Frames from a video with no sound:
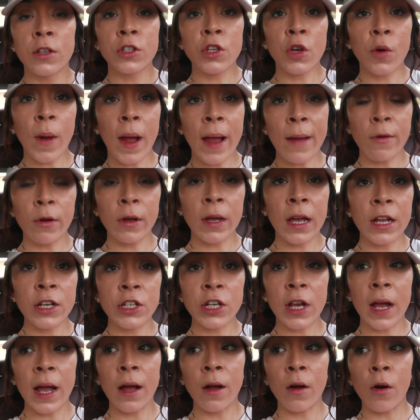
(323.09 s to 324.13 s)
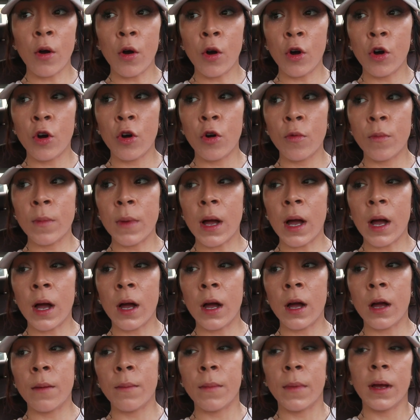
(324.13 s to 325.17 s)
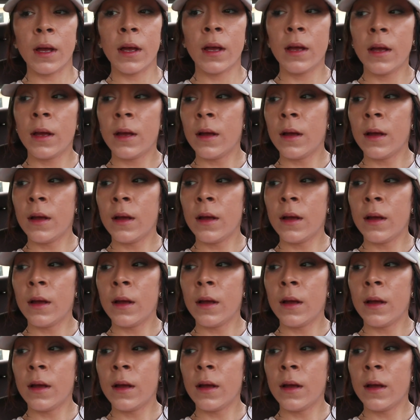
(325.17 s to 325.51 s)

So I will catch you at home. Um,